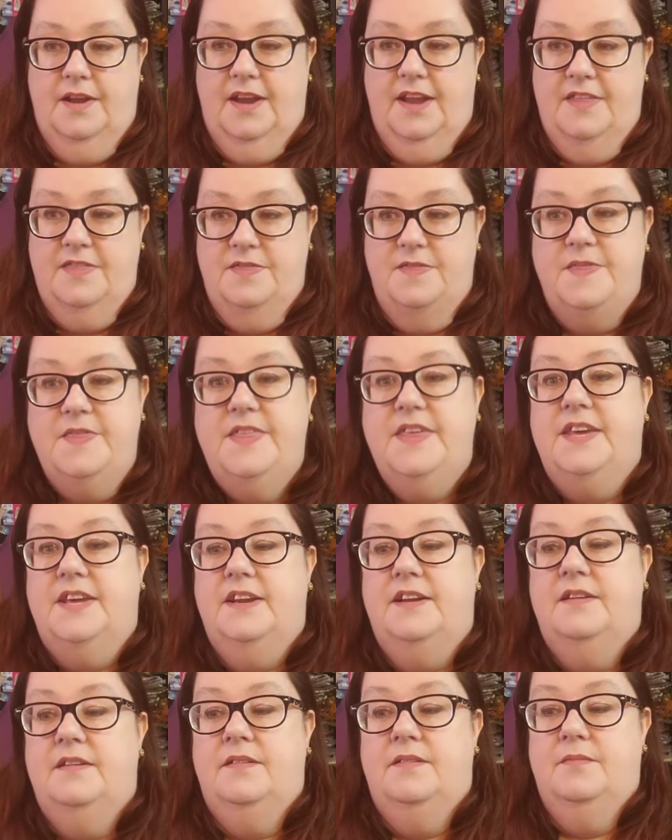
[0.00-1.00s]
and
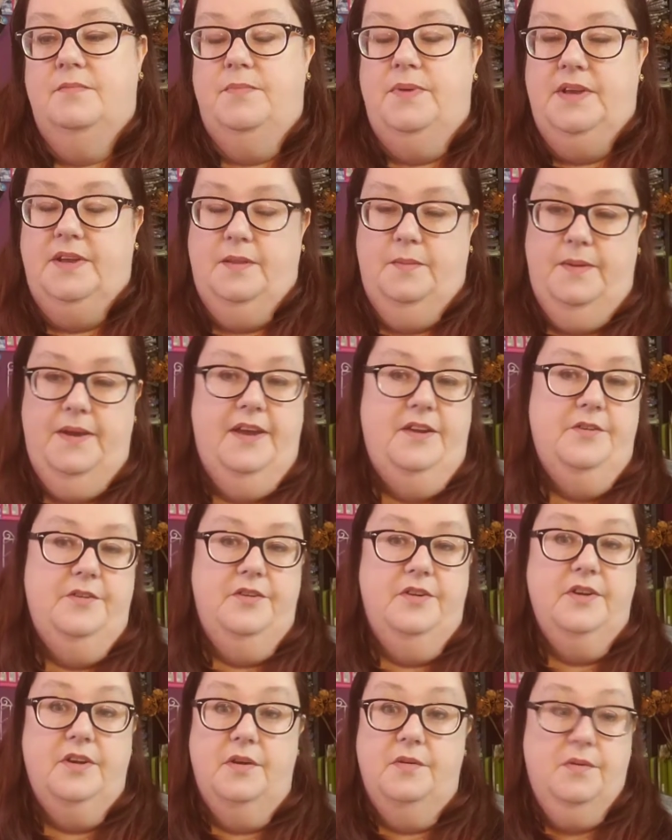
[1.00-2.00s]
then pick the
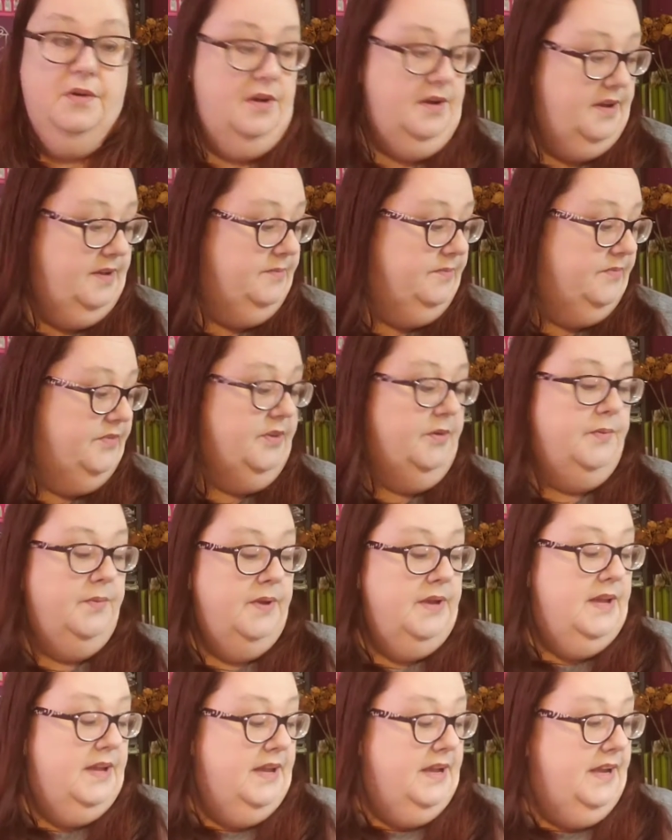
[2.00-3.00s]
pattern to go on it. So
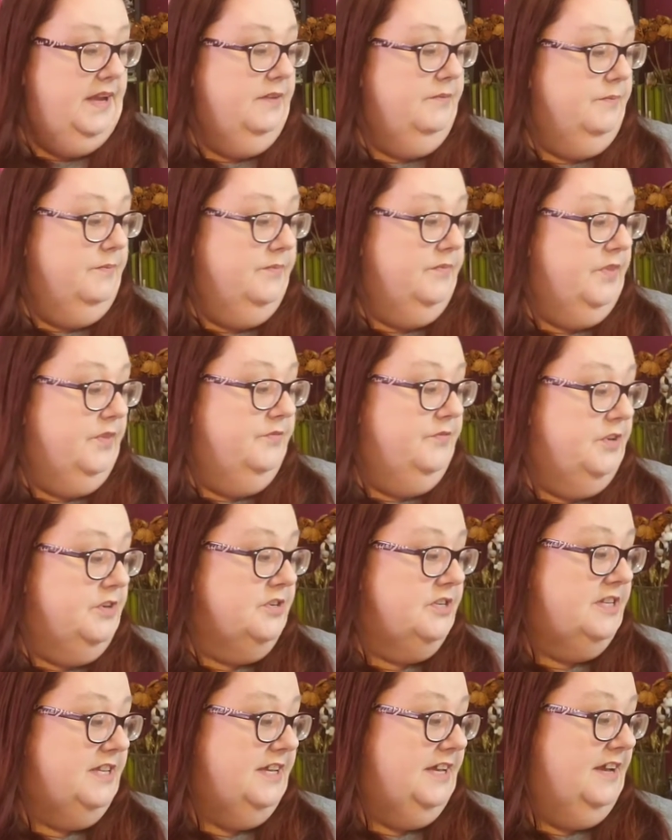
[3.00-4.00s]
the
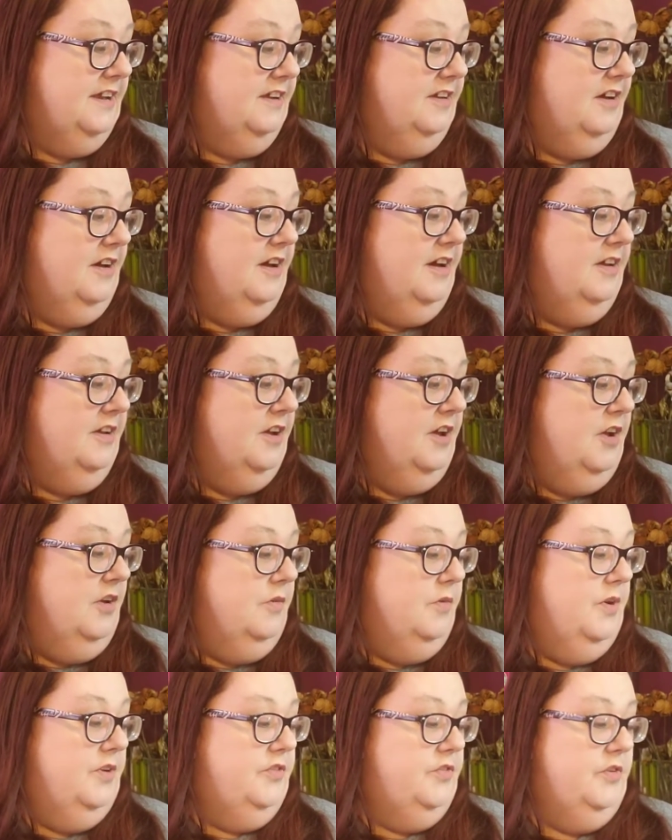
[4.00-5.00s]
first thing I got
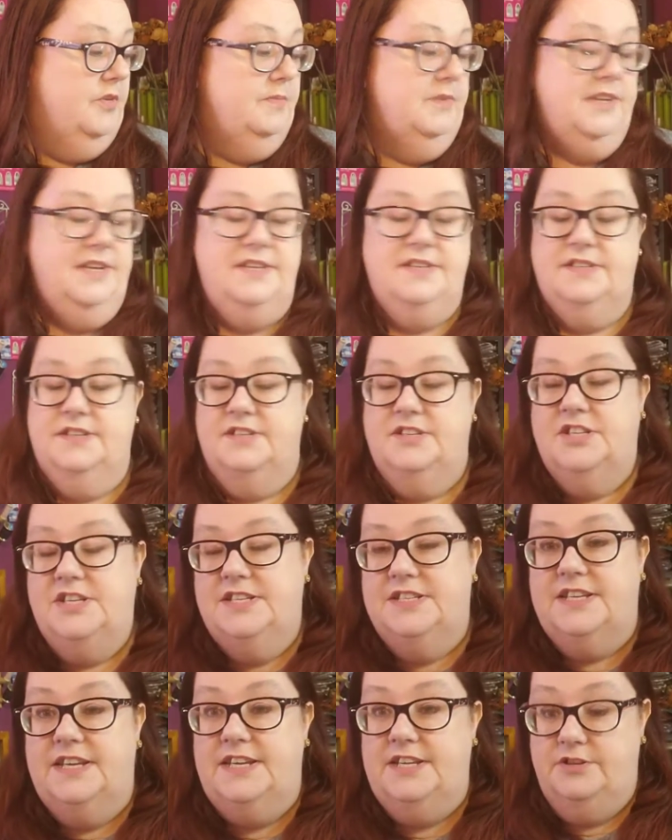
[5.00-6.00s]
was from Lisa.
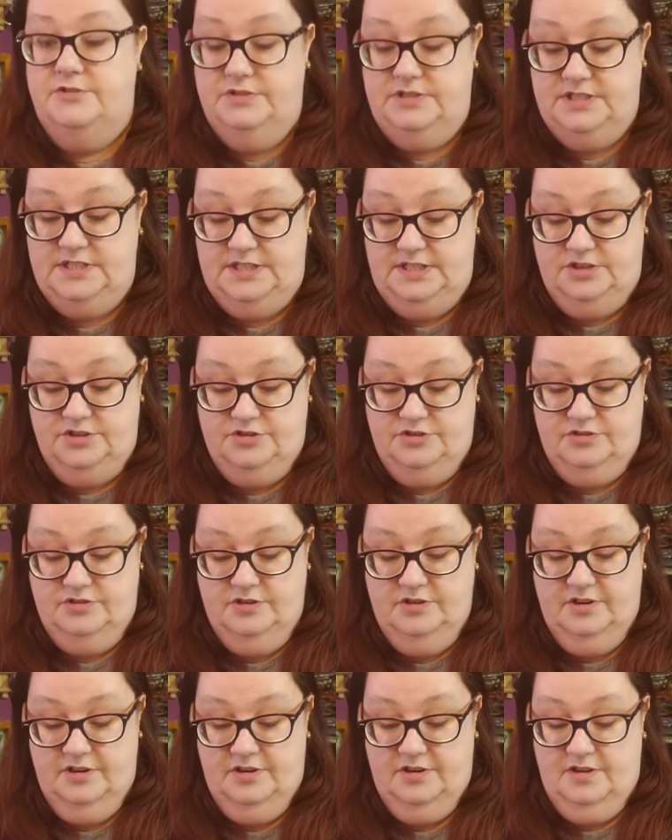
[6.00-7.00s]
She's Kindred
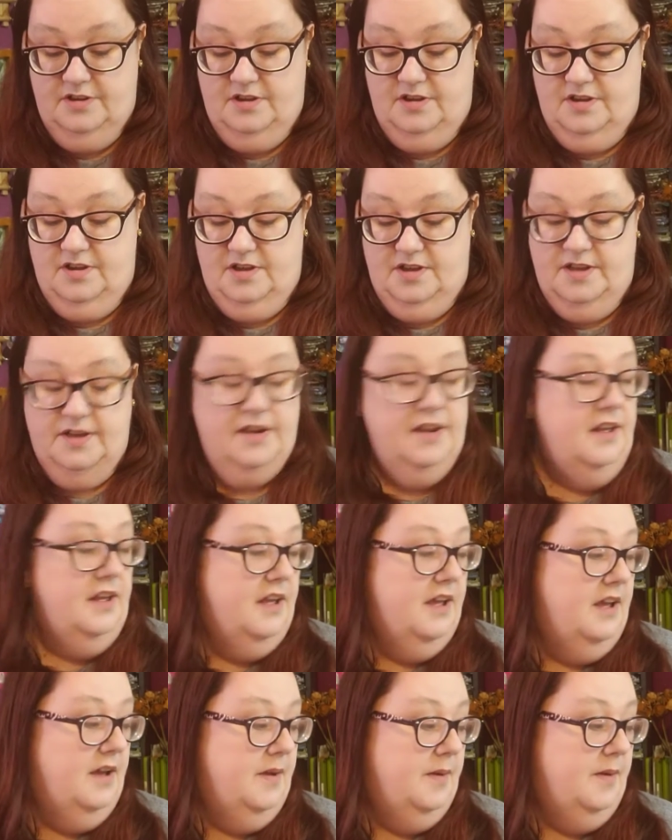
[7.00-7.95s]
Stitcher on